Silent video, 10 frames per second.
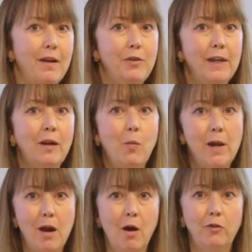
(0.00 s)
I think
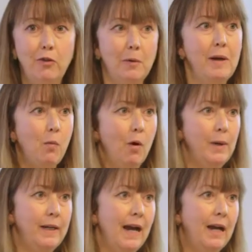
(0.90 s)
we are doing what
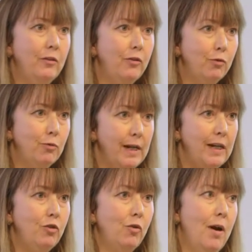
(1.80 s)
we can to
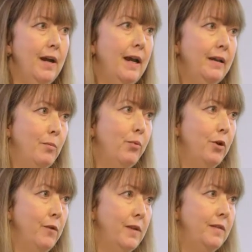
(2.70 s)
really try and
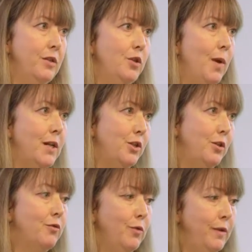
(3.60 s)
improve the
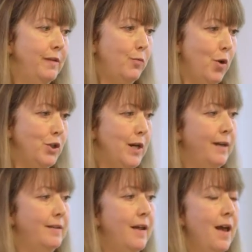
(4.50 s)
situation through this
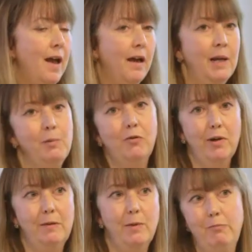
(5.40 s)
project, and I'm
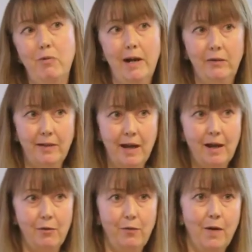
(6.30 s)
incredibly proud to
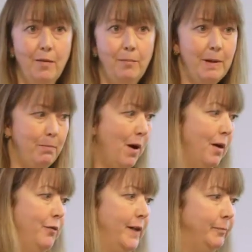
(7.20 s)
have been
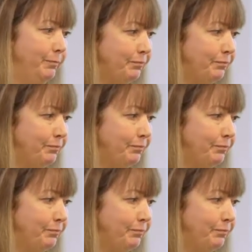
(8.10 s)
part of it.